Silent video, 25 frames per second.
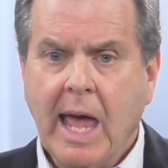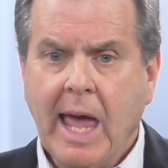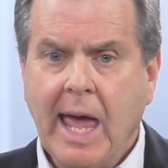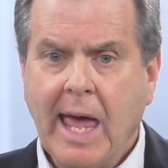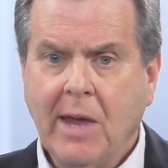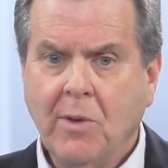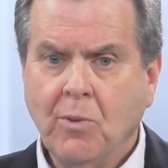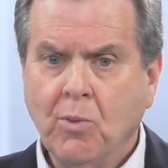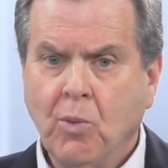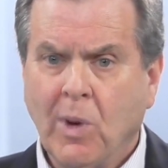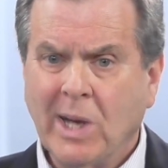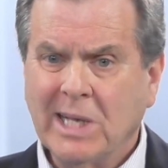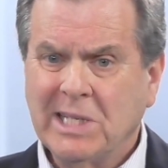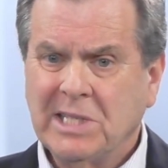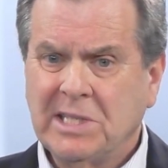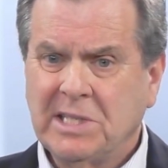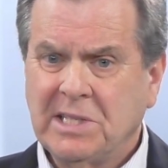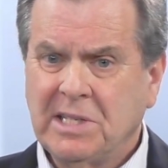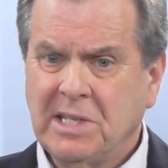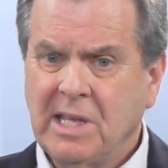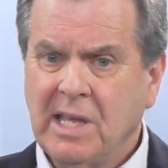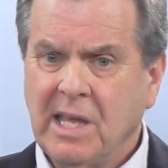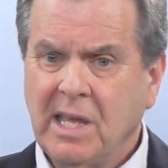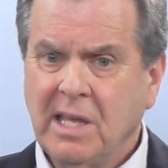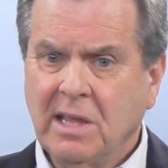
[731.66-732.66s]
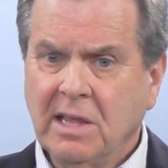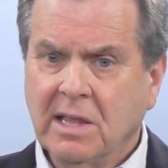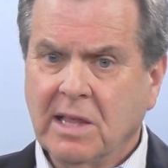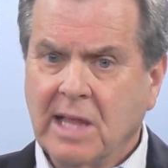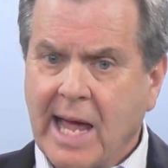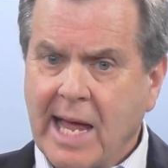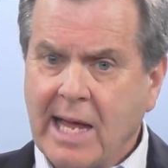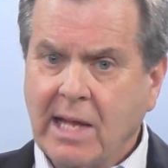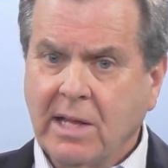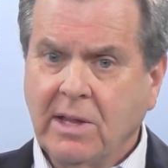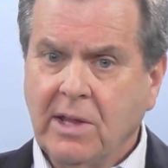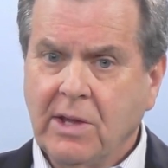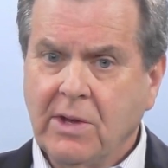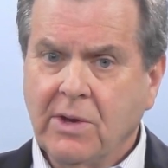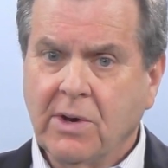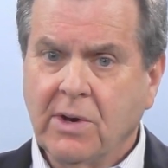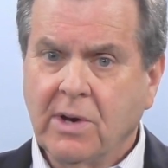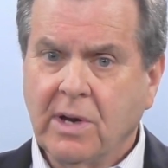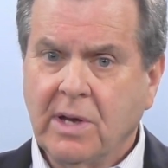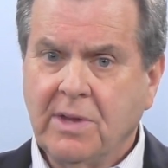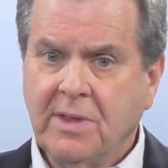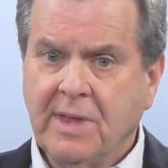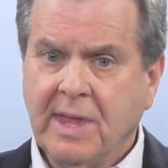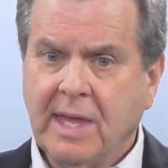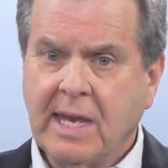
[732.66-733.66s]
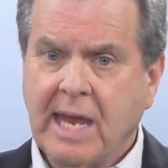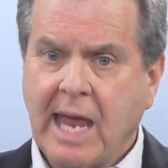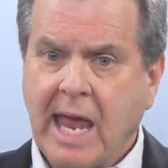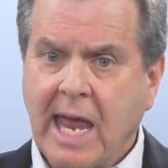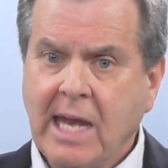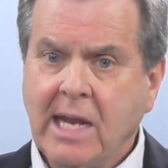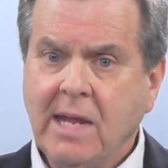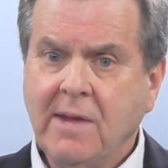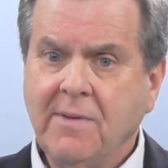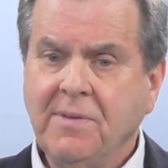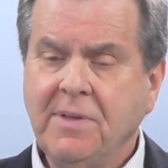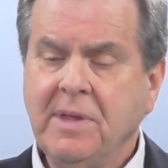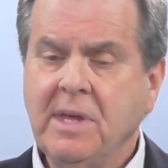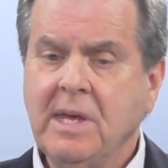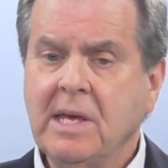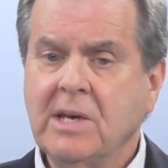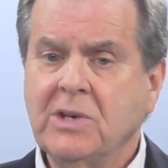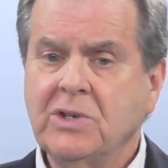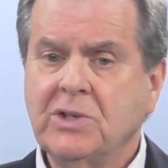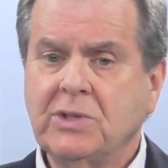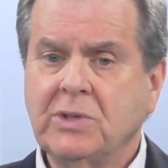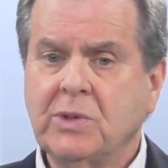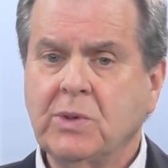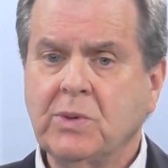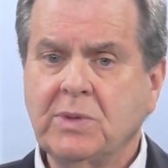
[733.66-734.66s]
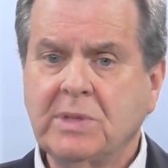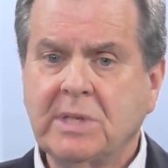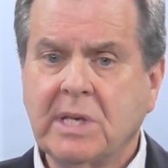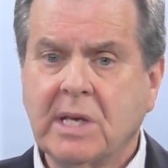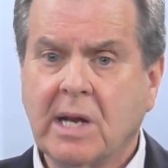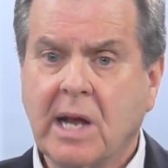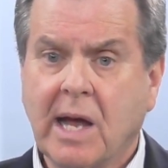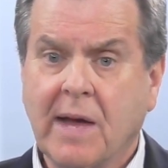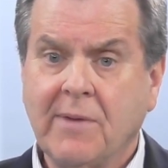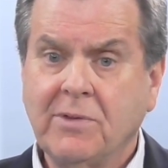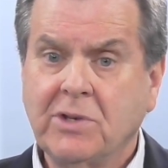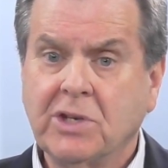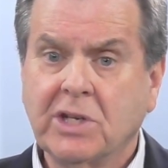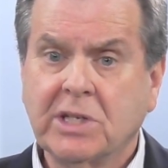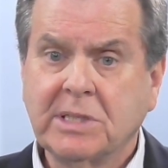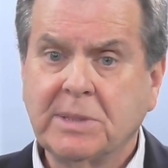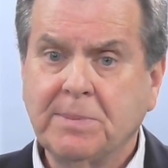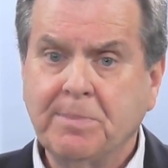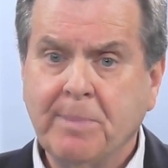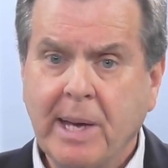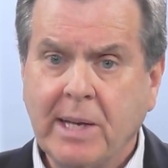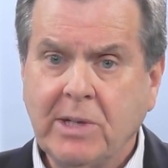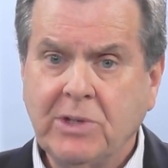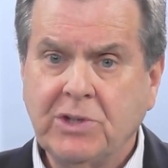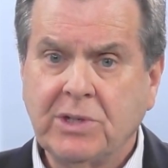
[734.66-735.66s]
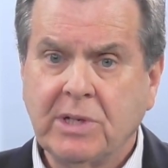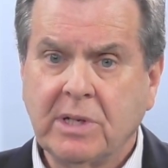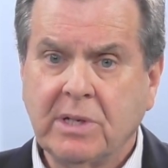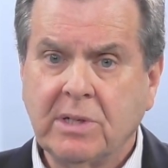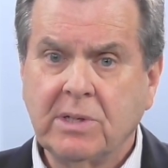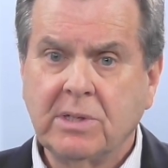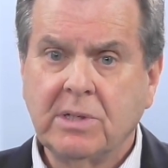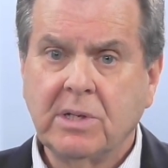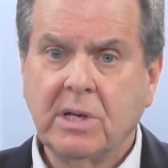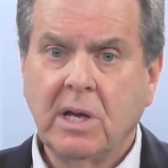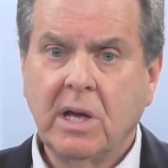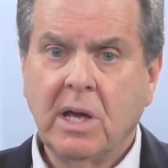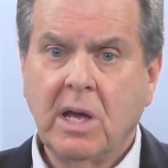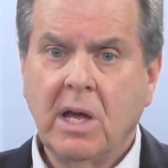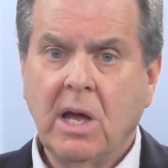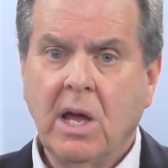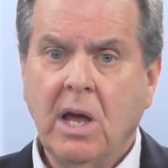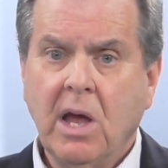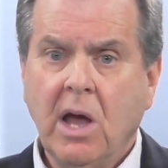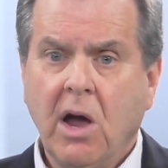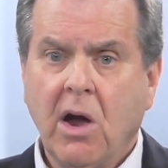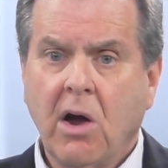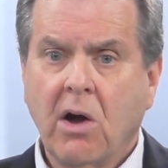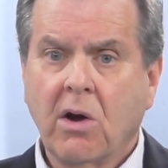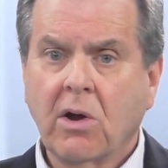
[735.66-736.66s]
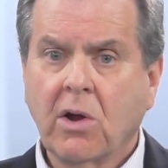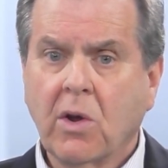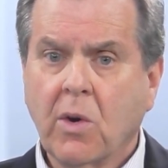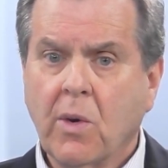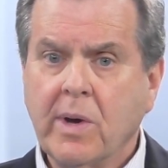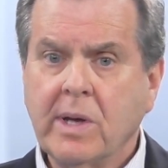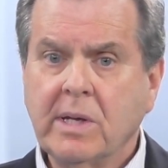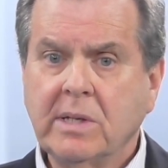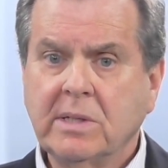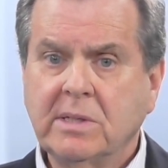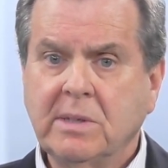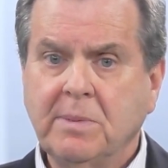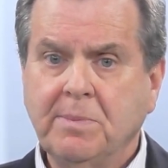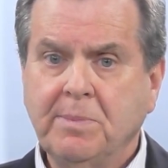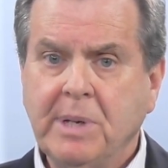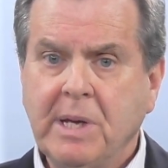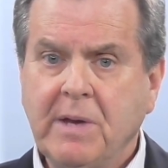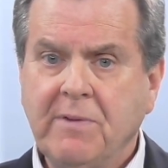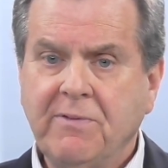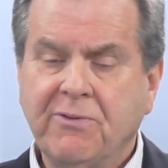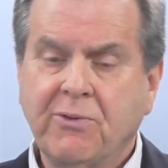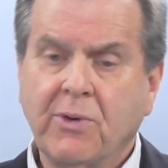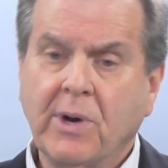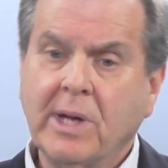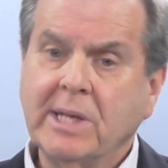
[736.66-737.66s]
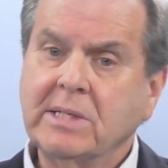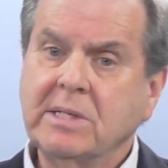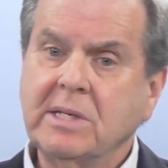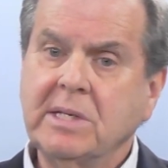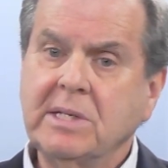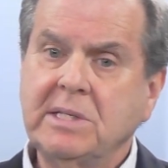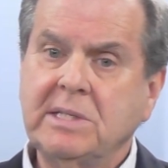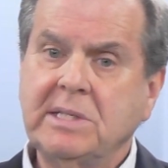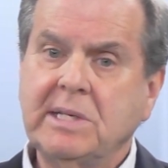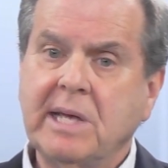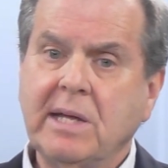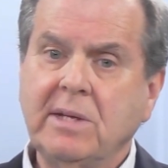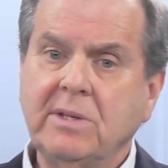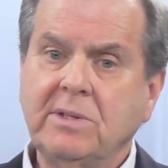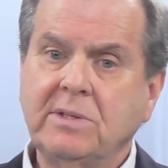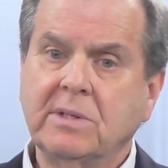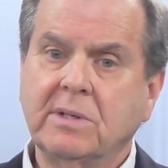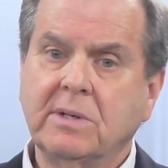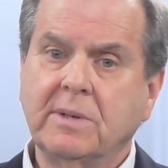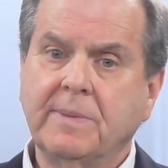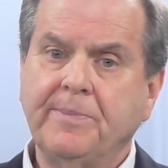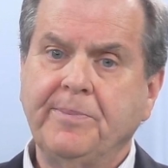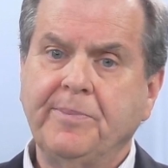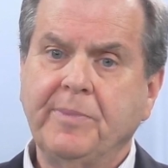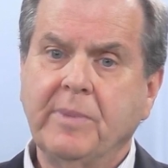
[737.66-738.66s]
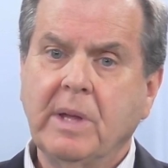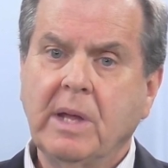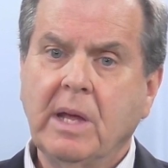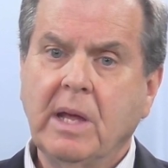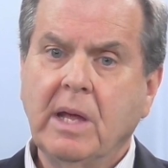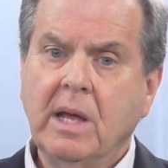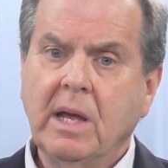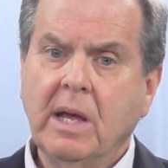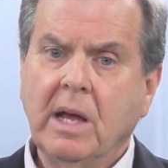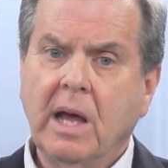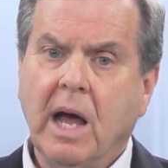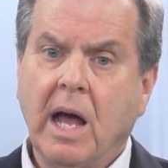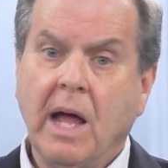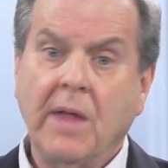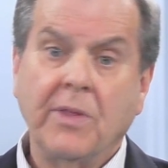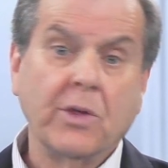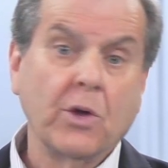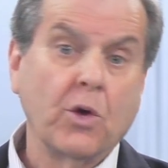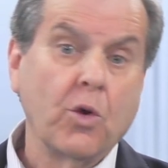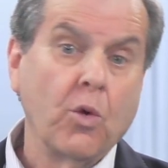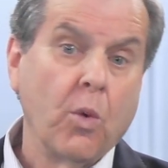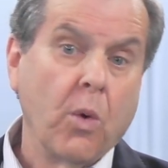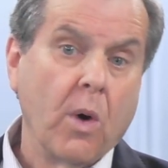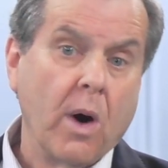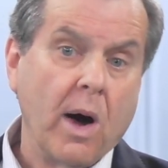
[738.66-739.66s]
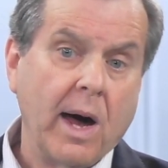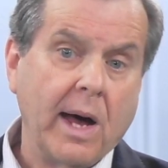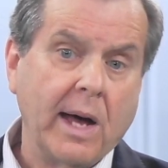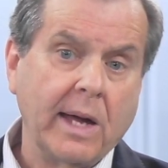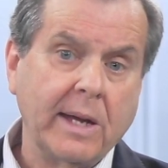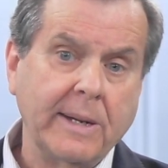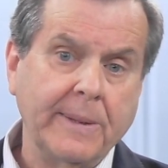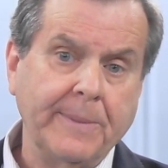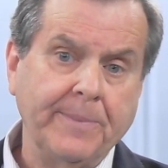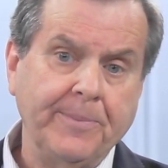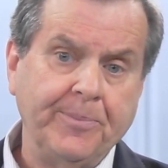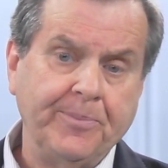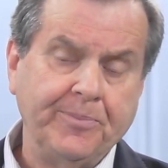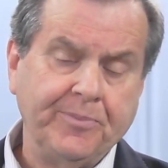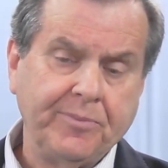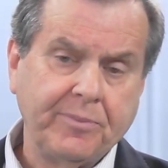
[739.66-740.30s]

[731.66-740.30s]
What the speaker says: And what's the likelihood that any of the issues that I've just mentioned are going to be front and center on the quad